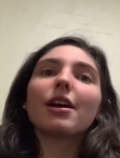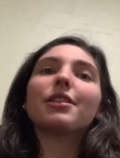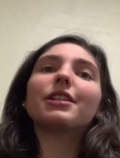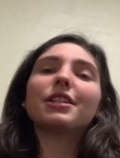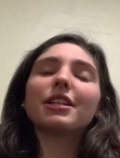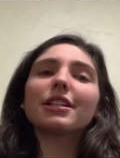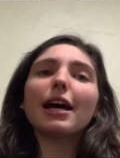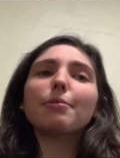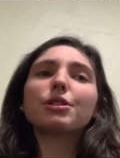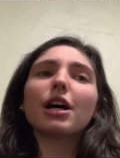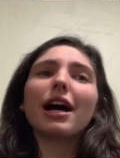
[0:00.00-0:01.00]
The
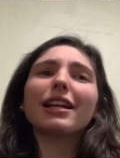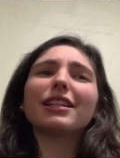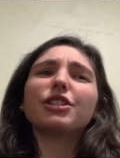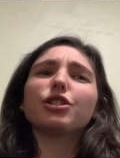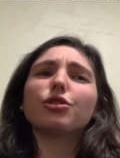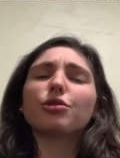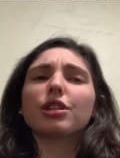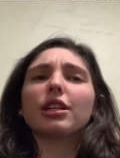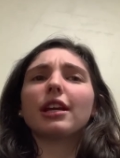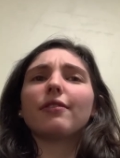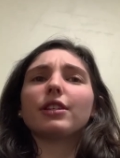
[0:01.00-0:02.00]
DTaP shot is
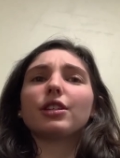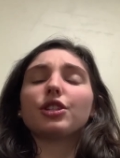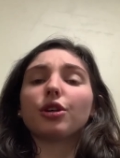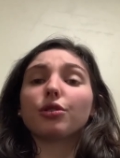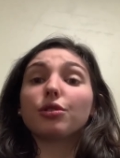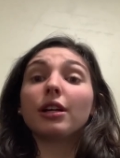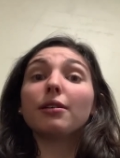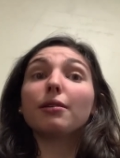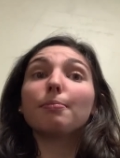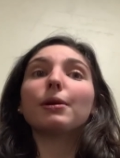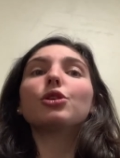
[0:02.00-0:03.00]
usually given to children,
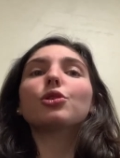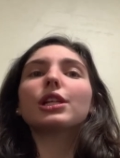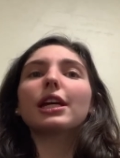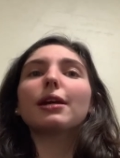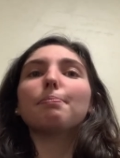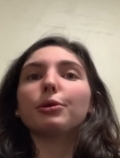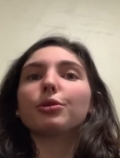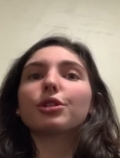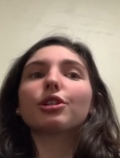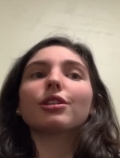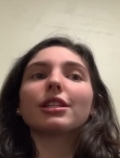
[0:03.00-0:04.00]
but you can get a
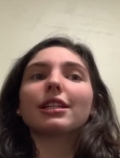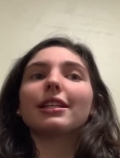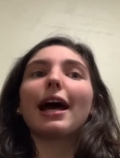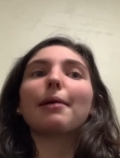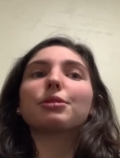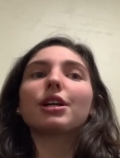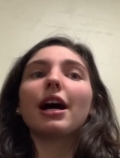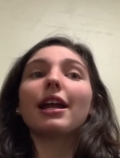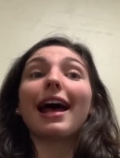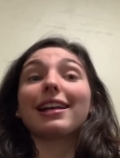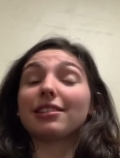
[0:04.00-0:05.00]
booster Tdap
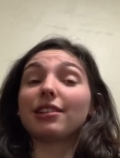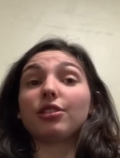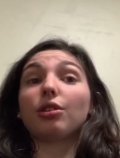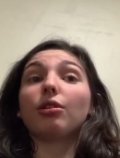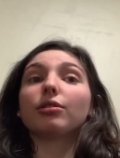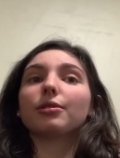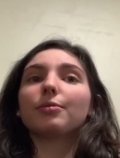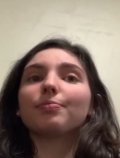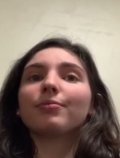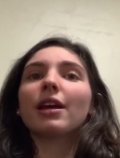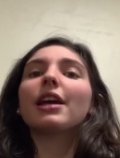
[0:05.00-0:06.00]
shot as an adult.
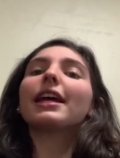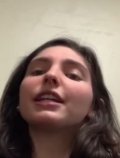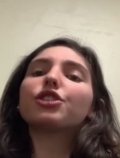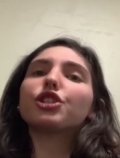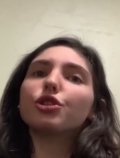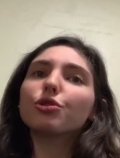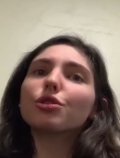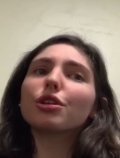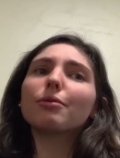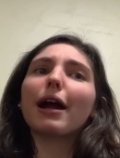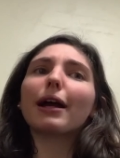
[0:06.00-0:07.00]
It's
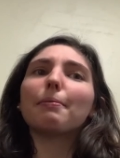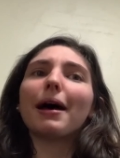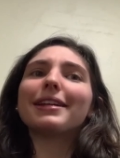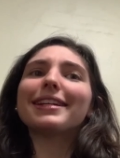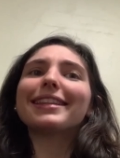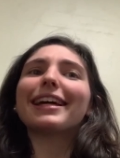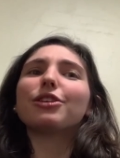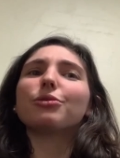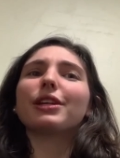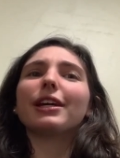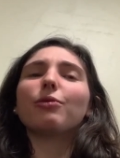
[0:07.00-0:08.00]
usually recommended that
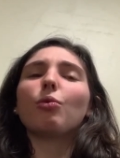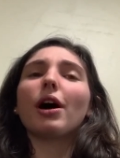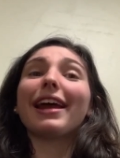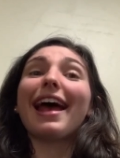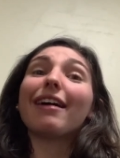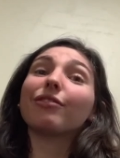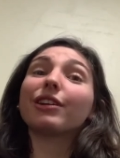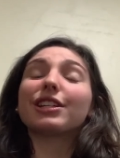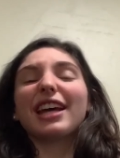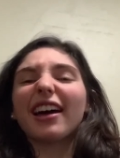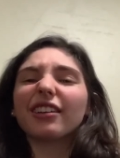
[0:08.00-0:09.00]
you get one every
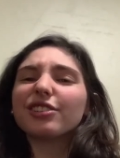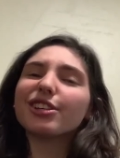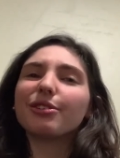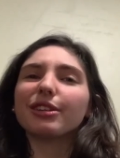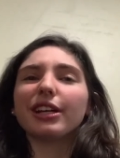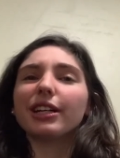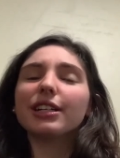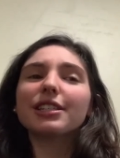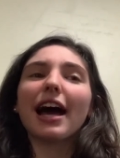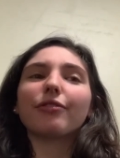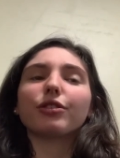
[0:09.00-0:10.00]
10 or so
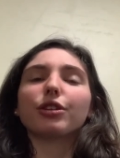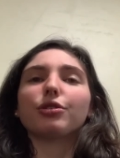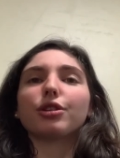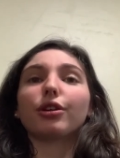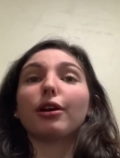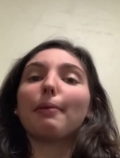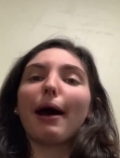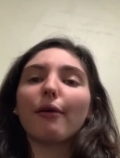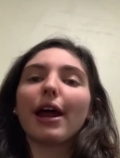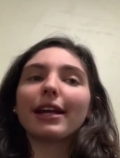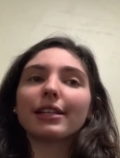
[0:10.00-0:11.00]
years after you turn
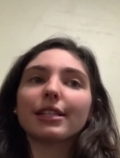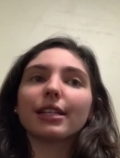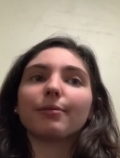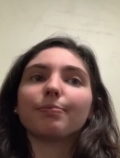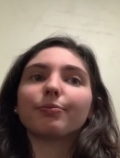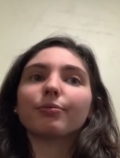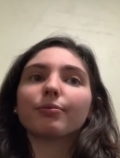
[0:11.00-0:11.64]
about 19.